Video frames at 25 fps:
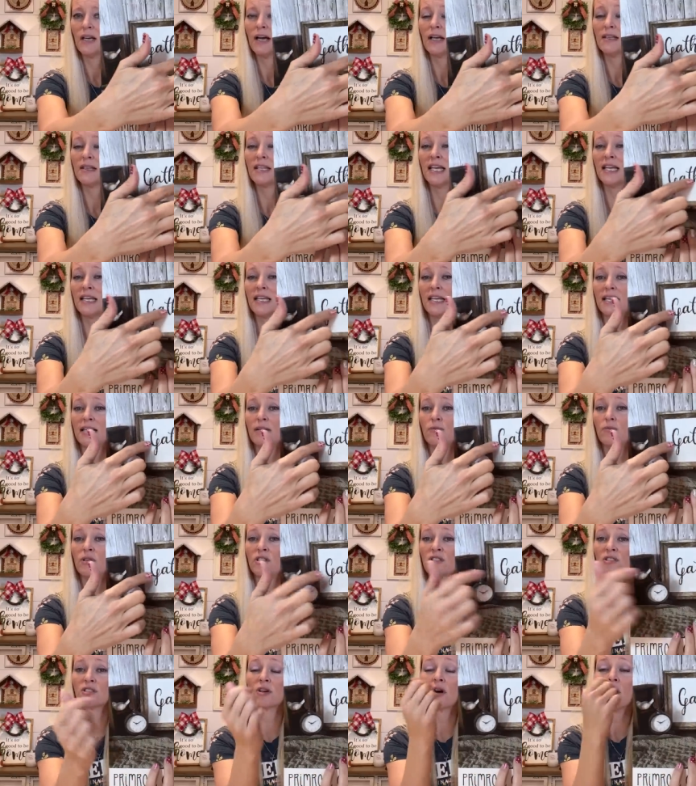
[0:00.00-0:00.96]
they it
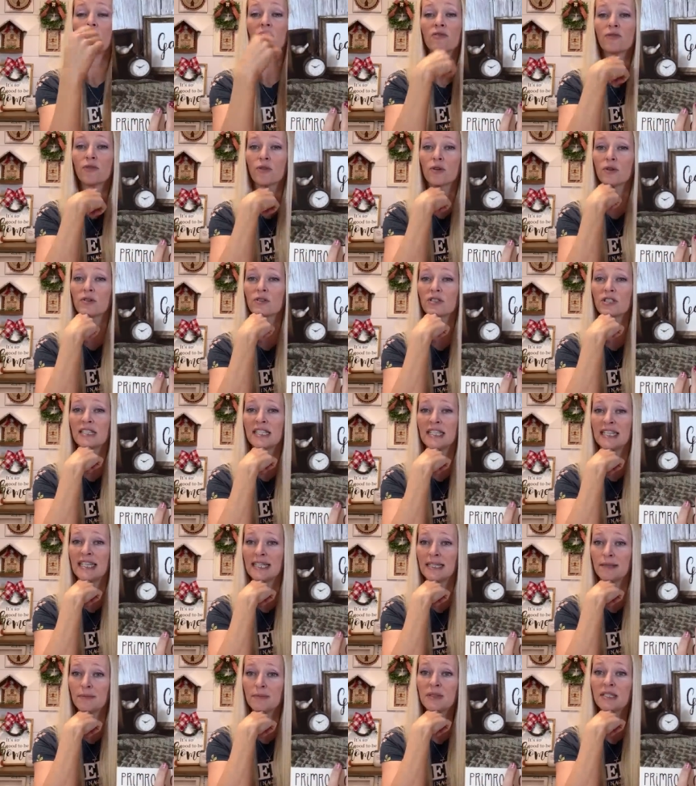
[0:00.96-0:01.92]
was called for
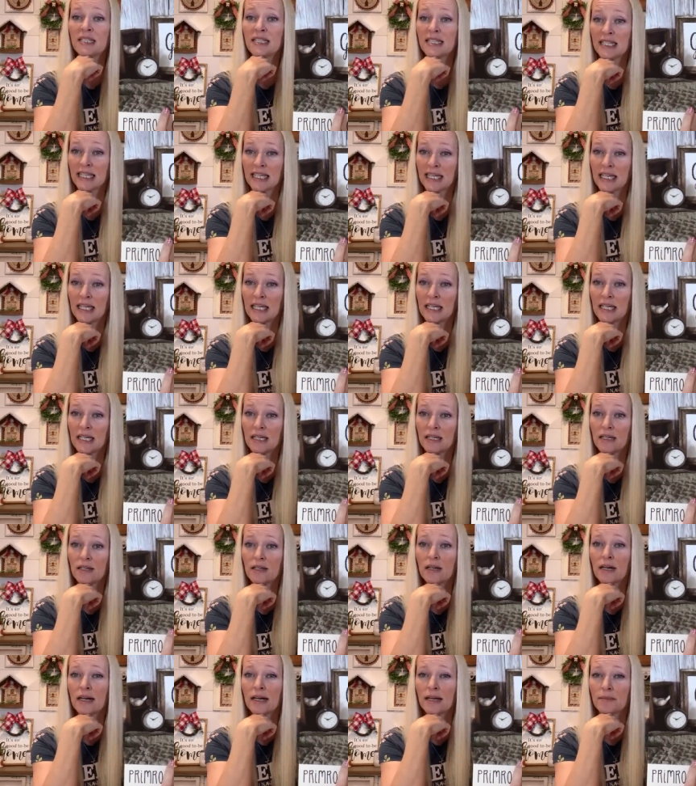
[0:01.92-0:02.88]
DMC
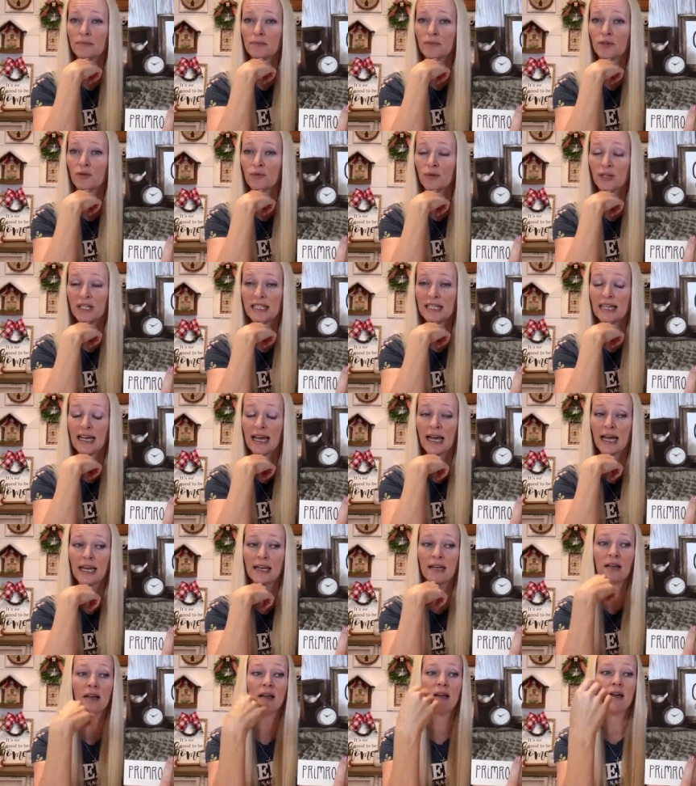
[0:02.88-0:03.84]
um,
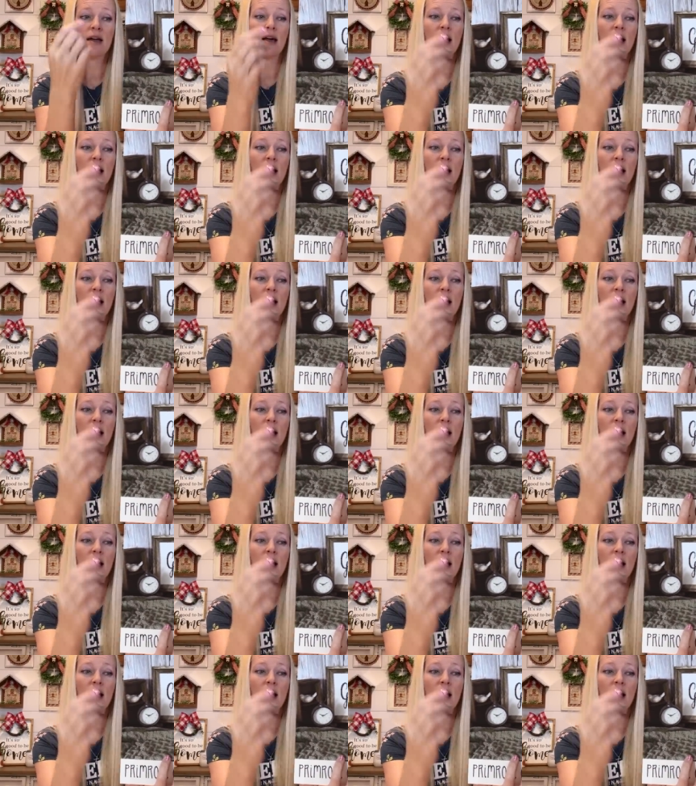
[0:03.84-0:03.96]
310,